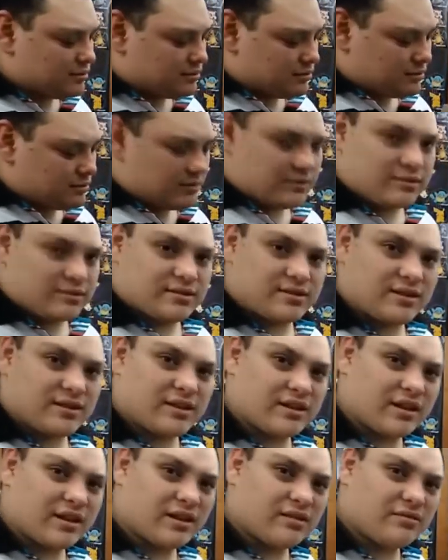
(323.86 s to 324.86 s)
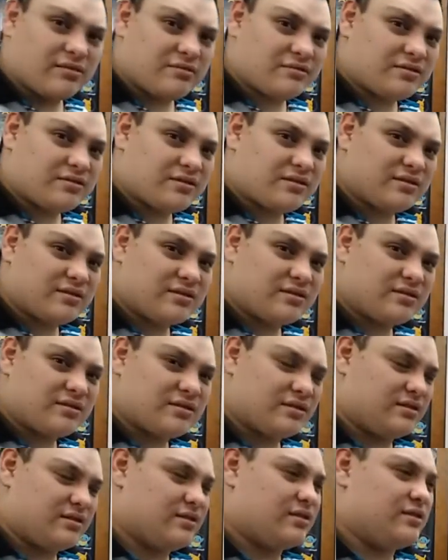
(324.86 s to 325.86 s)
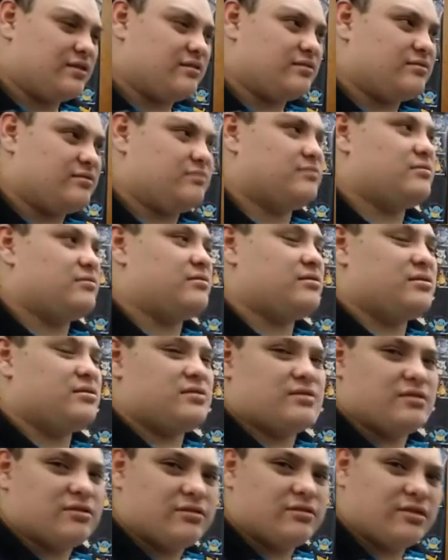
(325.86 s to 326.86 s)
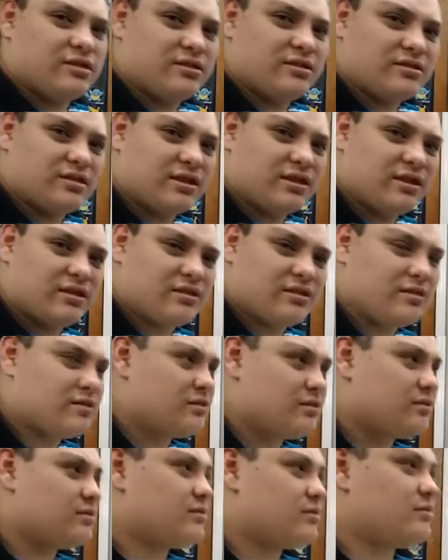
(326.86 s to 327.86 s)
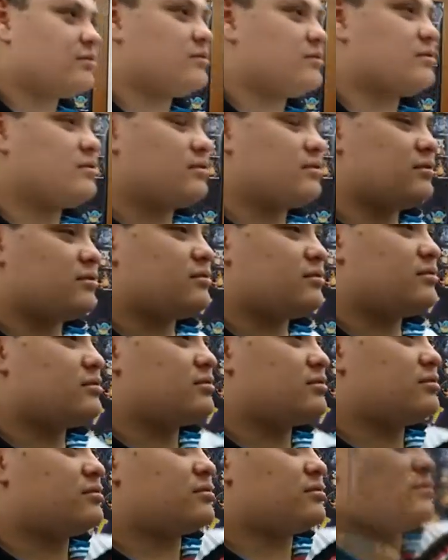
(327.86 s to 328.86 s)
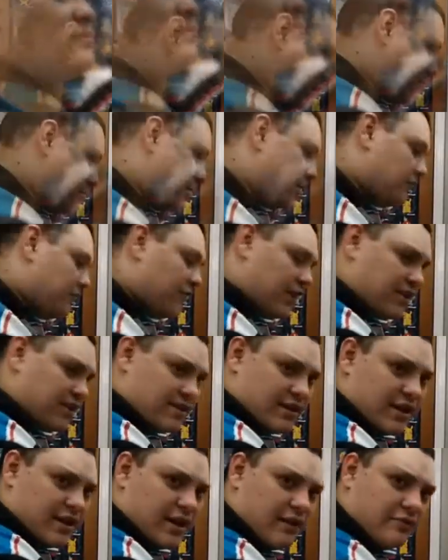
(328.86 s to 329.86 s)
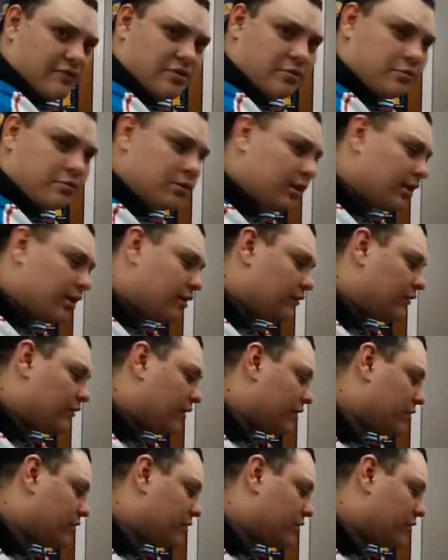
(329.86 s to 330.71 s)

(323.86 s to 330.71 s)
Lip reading: let's see how that goes, and then I'll sew it all together. Me being fancy, I have 2-layer vacuum